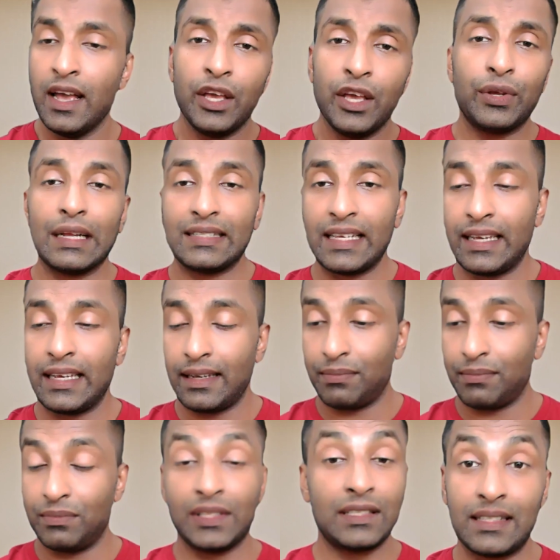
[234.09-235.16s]
You can say,
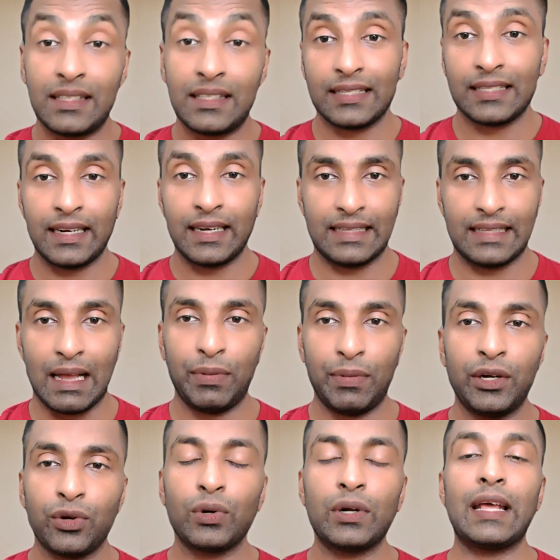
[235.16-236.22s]
this is just an example.
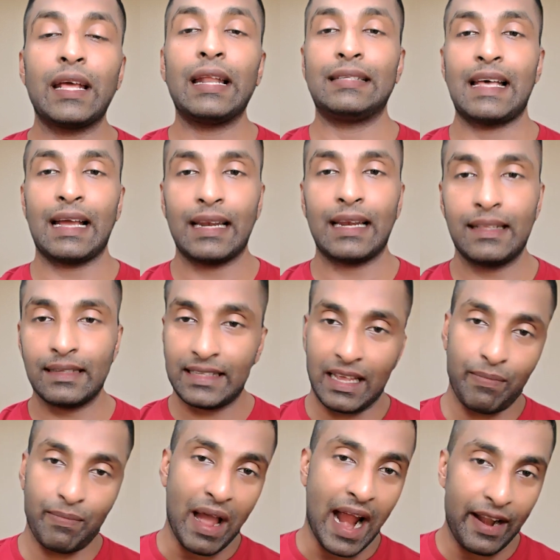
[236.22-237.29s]
Don't tell exactly the
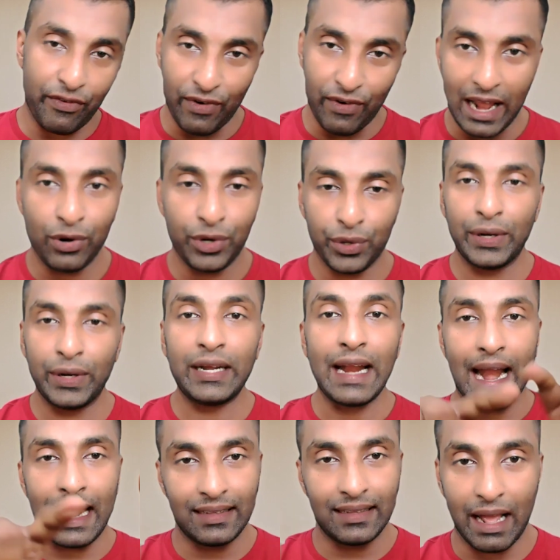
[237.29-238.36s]
same. Add value to it.
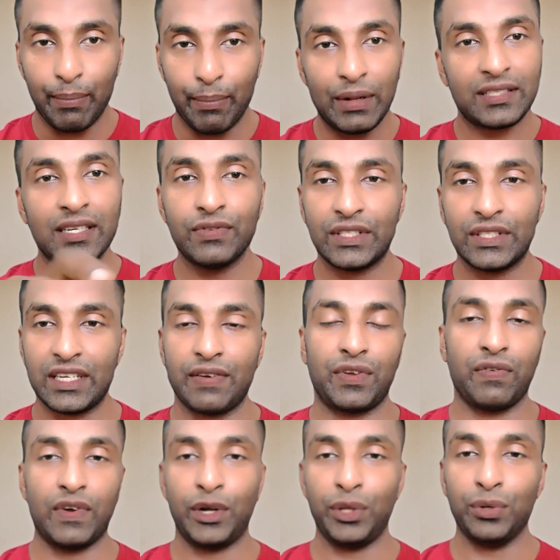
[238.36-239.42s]
Add the dimension which I've
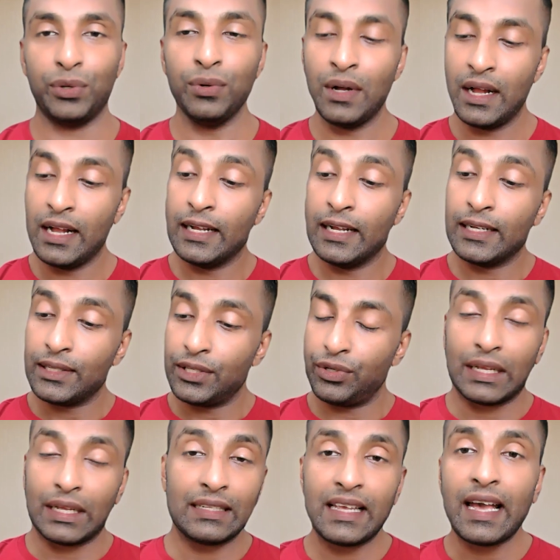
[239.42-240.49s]
given to you. You
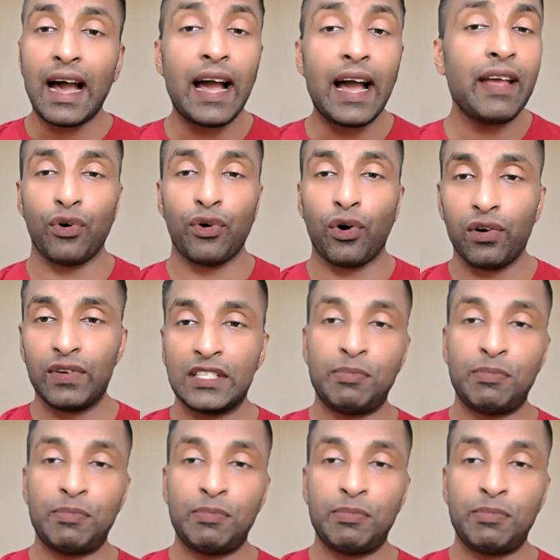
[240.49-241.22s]
can say, I have always